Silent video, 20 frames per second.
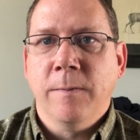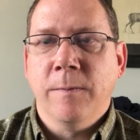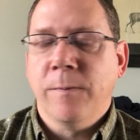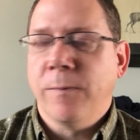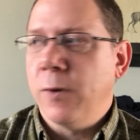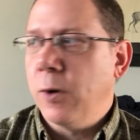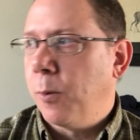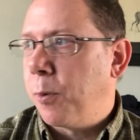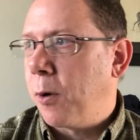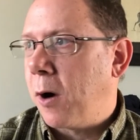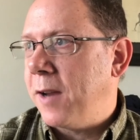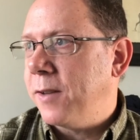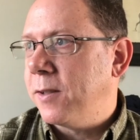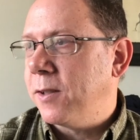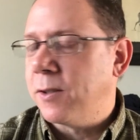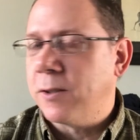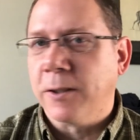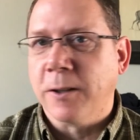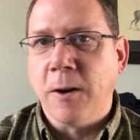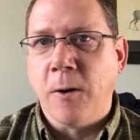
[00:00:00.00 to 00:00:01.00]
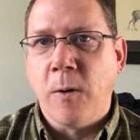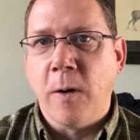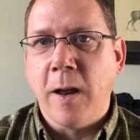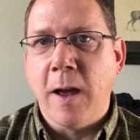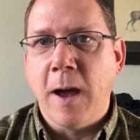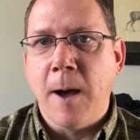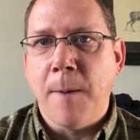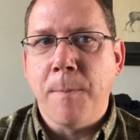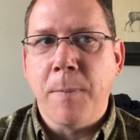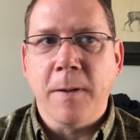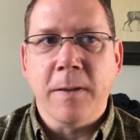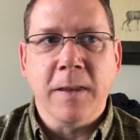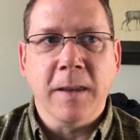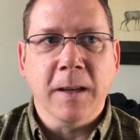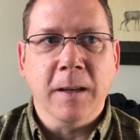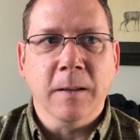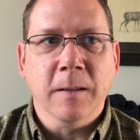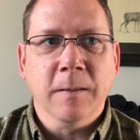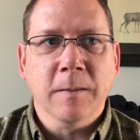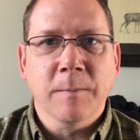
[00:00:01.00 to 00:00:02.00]
Fuel prices are going up. I
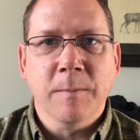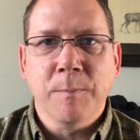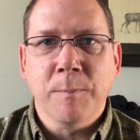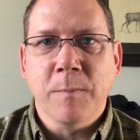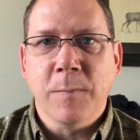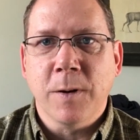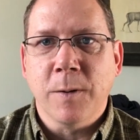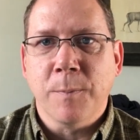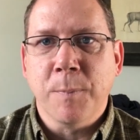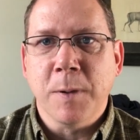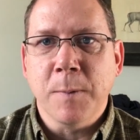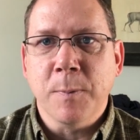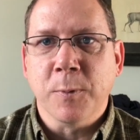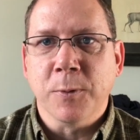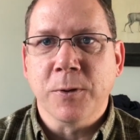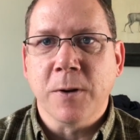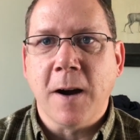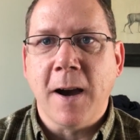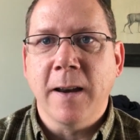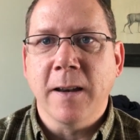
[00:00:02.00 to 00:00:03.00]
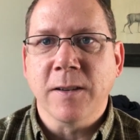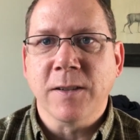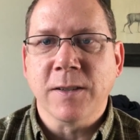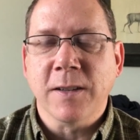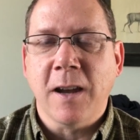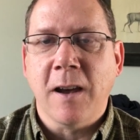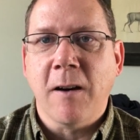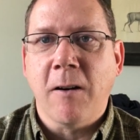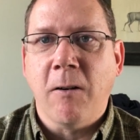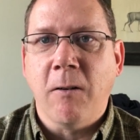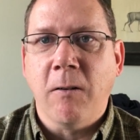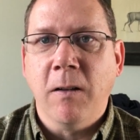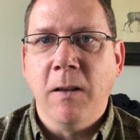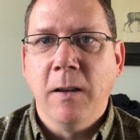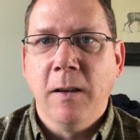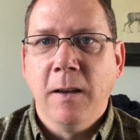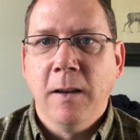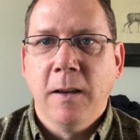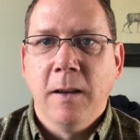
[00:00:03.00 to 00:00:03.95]
think there are people trying to sell.